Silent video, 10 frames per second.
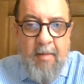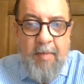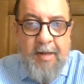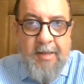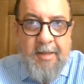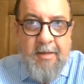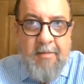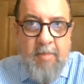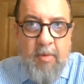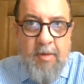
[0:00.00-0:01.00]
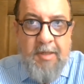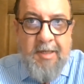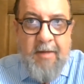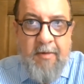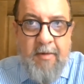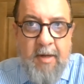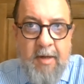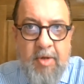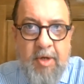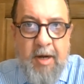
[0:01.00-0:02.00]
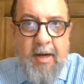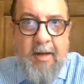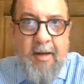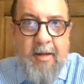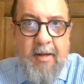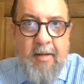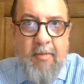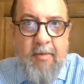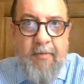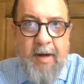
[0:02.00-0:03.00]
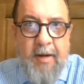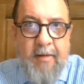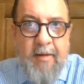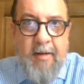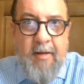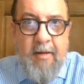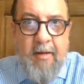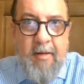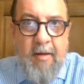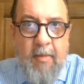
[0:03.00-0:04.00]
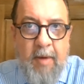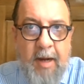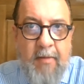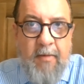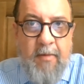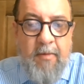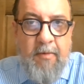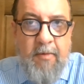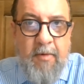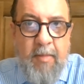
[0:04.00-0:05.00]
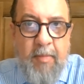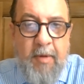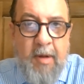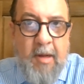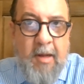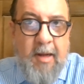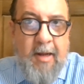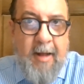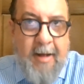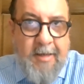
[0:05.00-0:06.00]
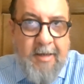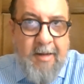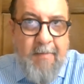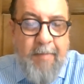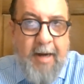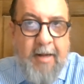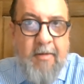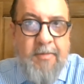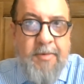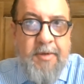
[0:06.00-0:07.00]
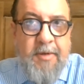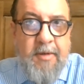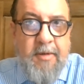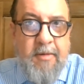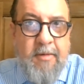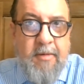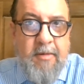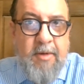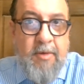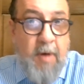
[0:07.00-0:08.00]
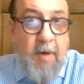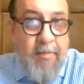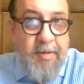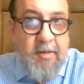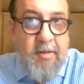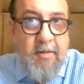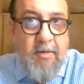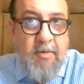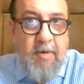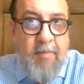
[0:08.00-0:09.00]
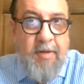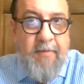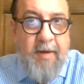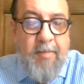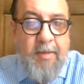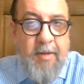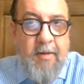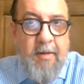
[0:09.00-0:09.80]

places in more central China that would find a way to Europe. It has an impact on certain new hub development.